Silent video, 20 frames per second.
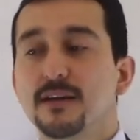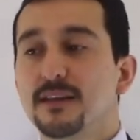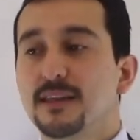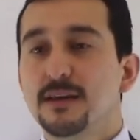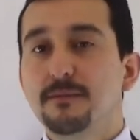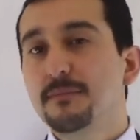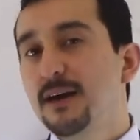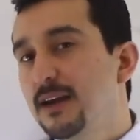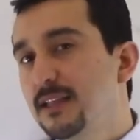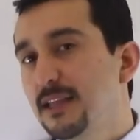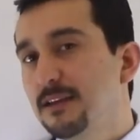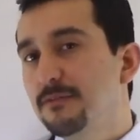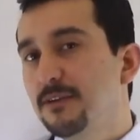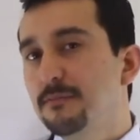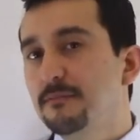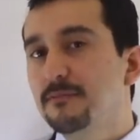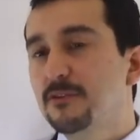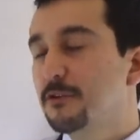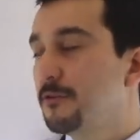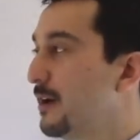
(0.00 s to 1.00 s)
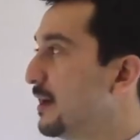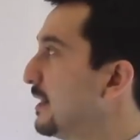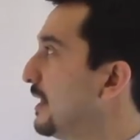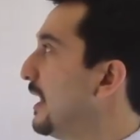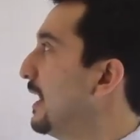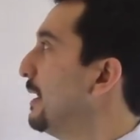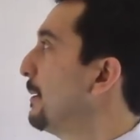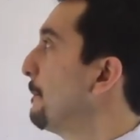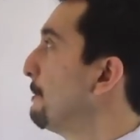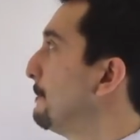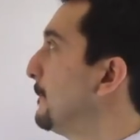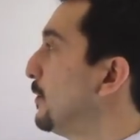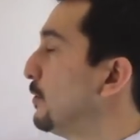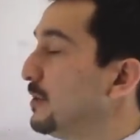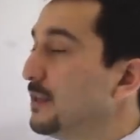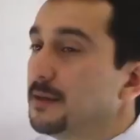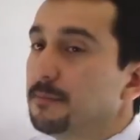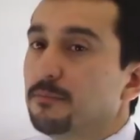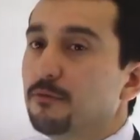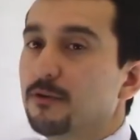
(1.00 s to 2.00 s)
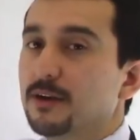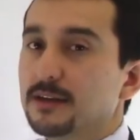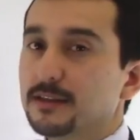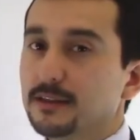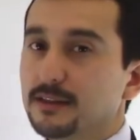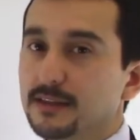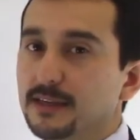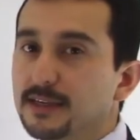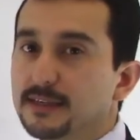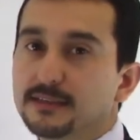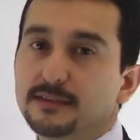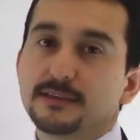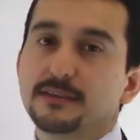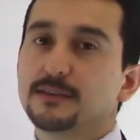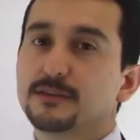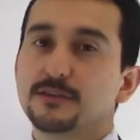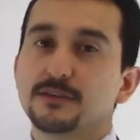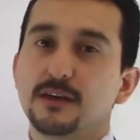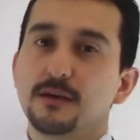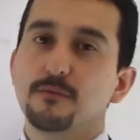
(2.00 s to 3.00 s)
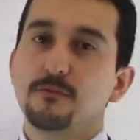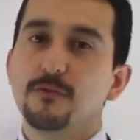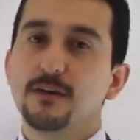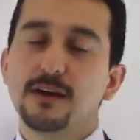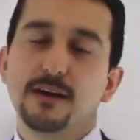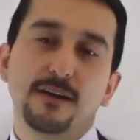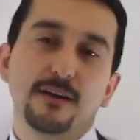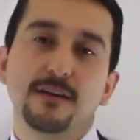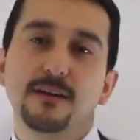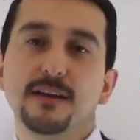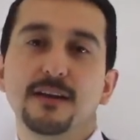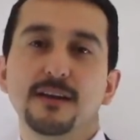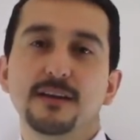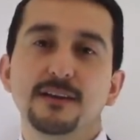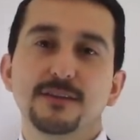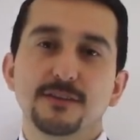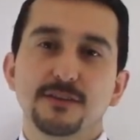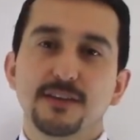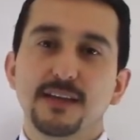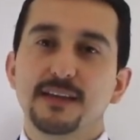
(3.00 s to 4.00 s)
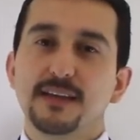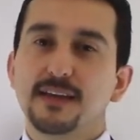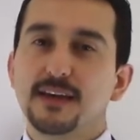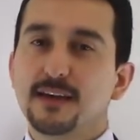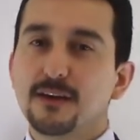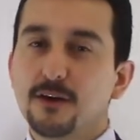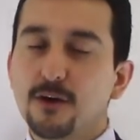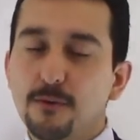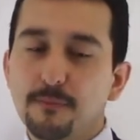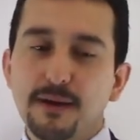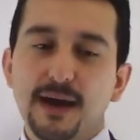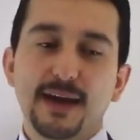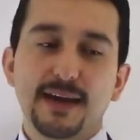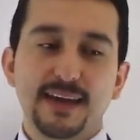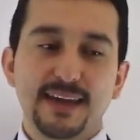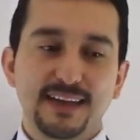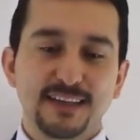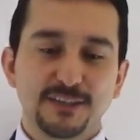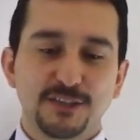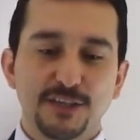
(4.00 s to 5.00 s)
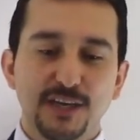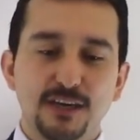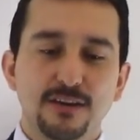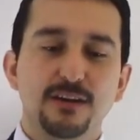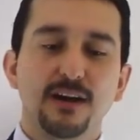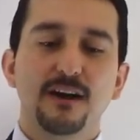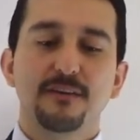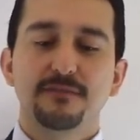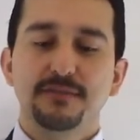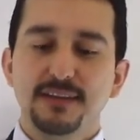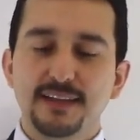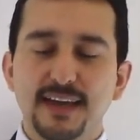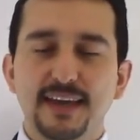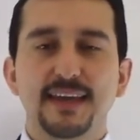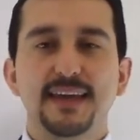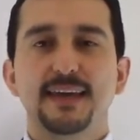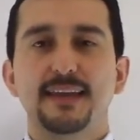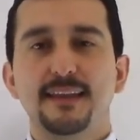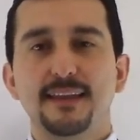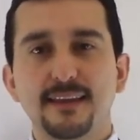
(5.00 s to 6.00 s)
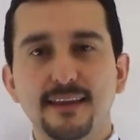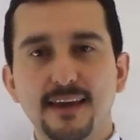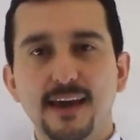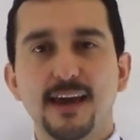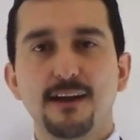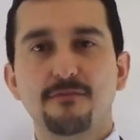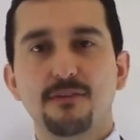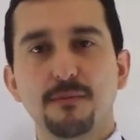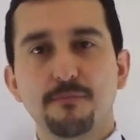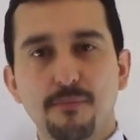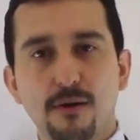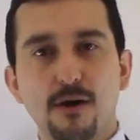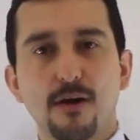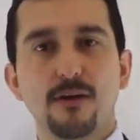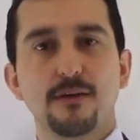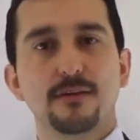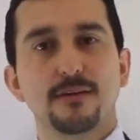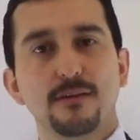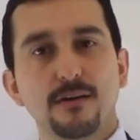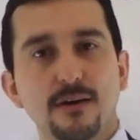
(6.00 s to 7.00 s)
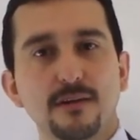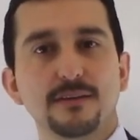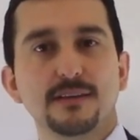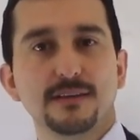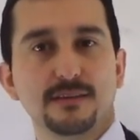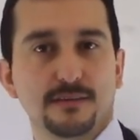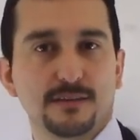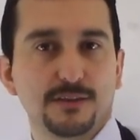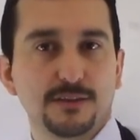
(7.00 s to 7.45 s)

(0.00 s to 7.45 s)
They might even create a bullet point list somewhere so that they can go back and check off, did I hit every part on this